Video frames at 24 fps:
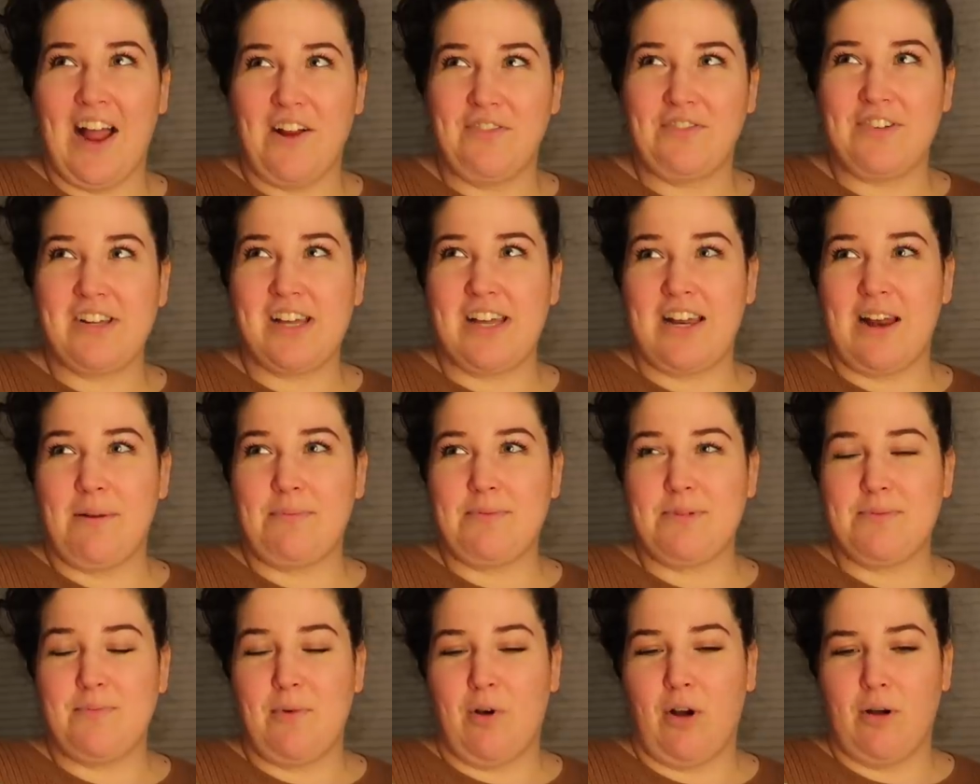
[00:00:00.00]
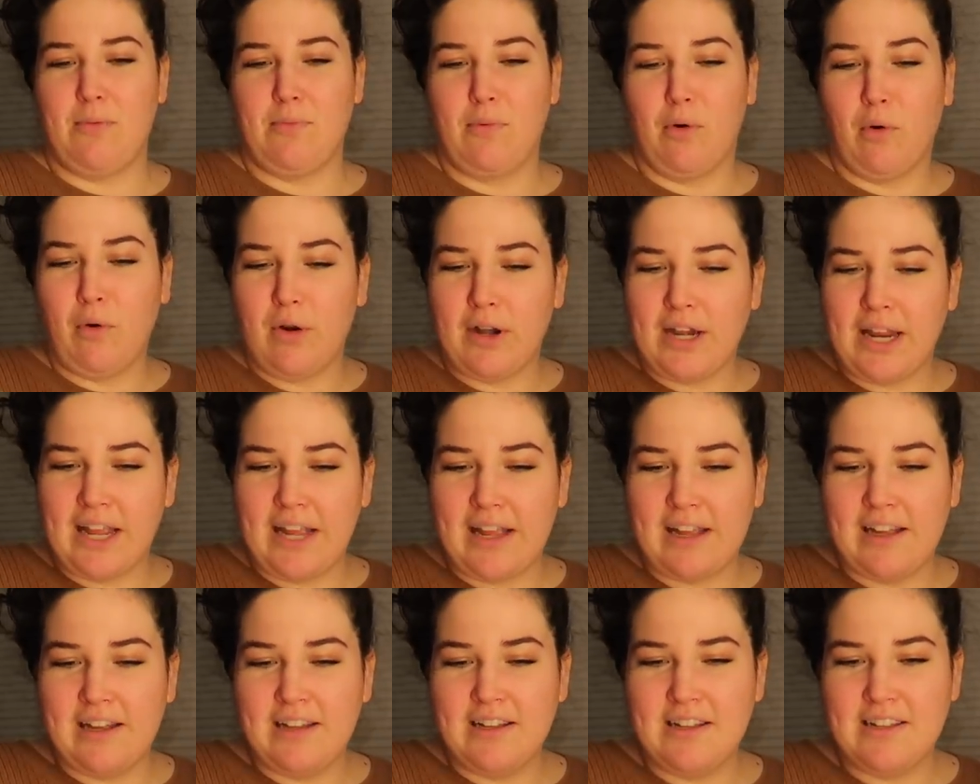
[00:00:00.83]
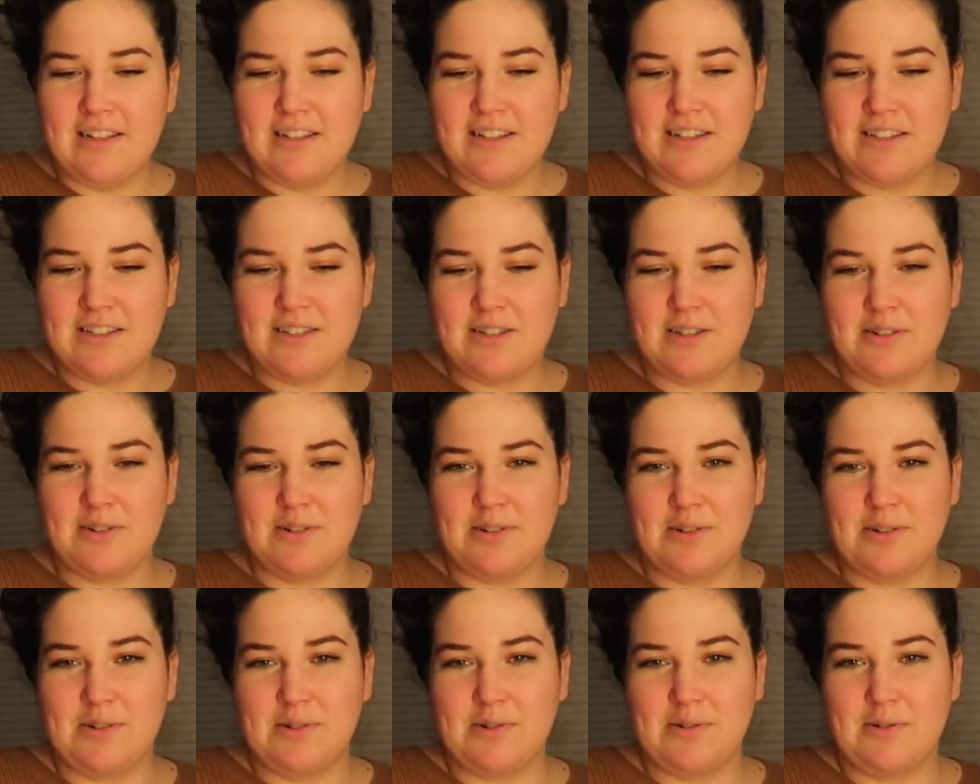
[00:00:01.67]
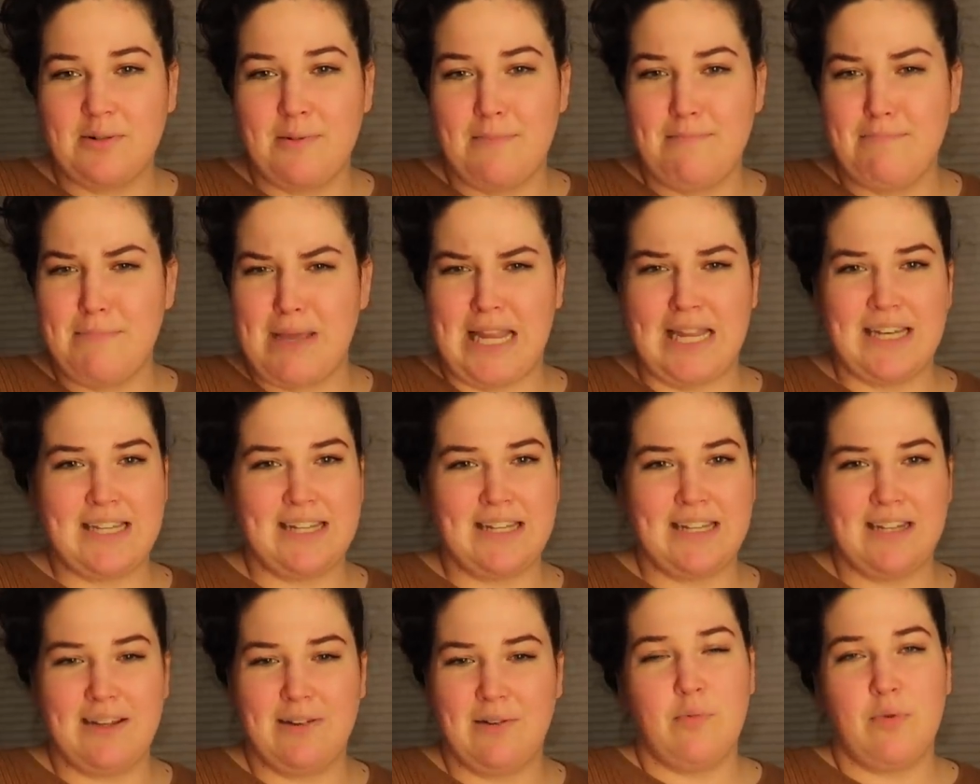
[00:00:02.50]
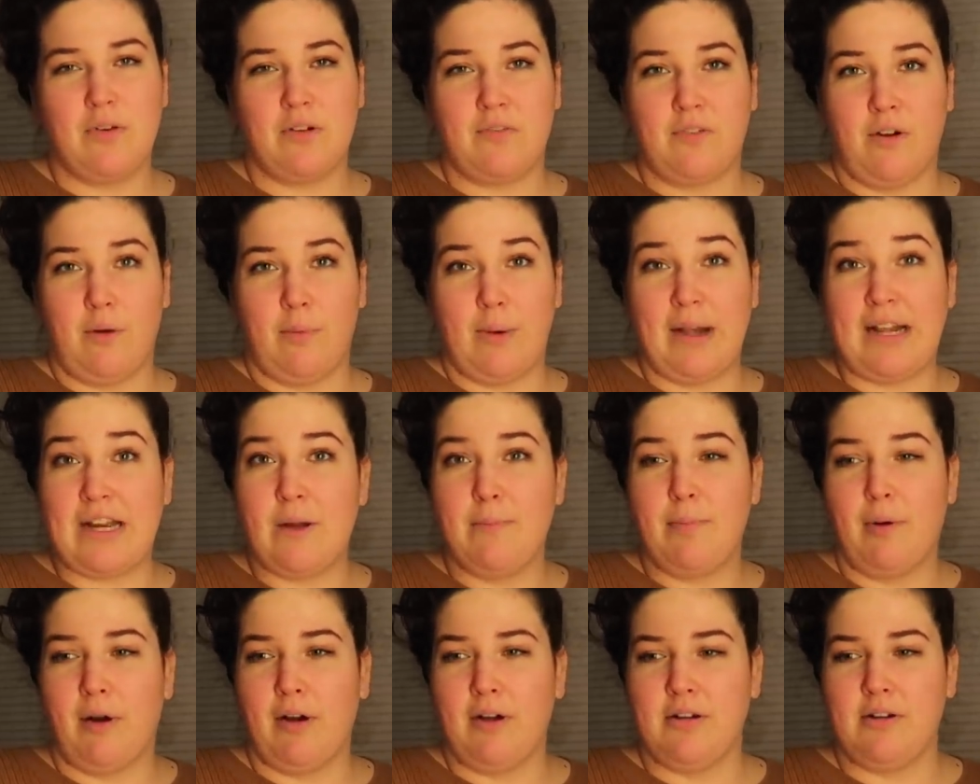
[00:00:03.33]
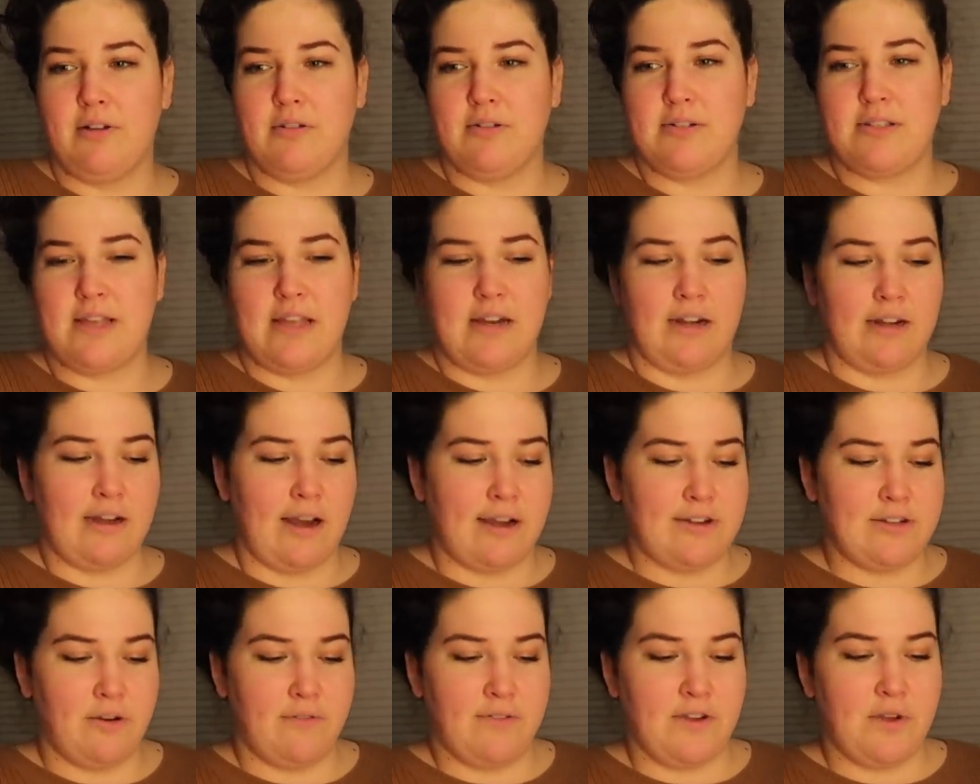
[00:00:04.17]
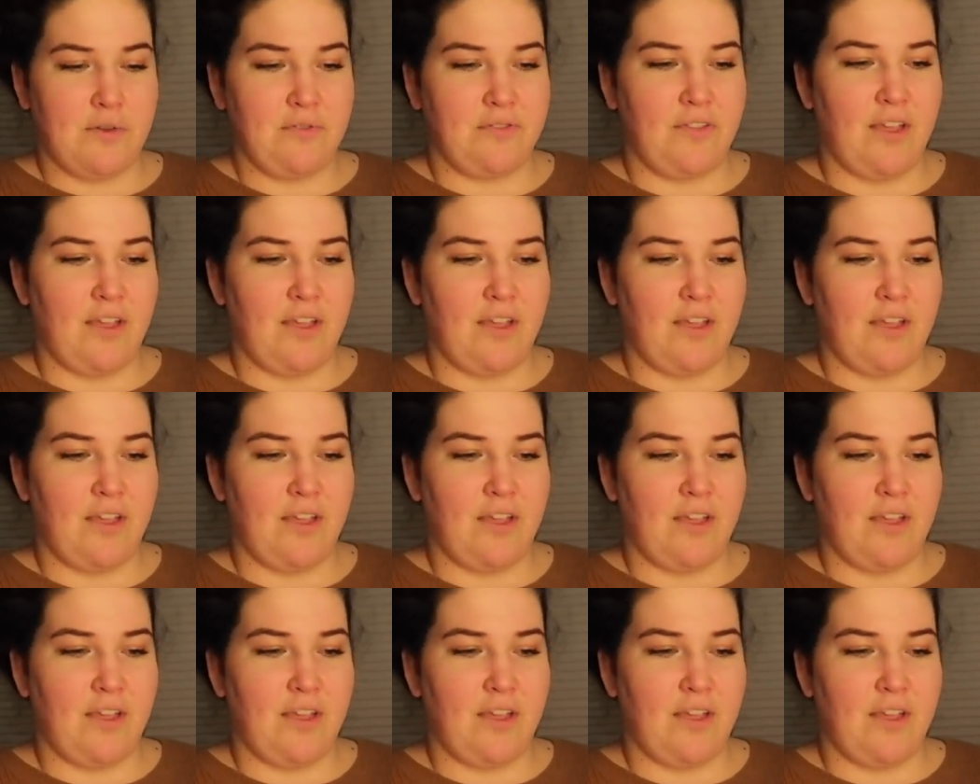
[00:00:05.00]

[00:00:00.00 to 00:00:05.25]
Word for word: I have to get up tomorrow morning to meet one of our radio partners at an interview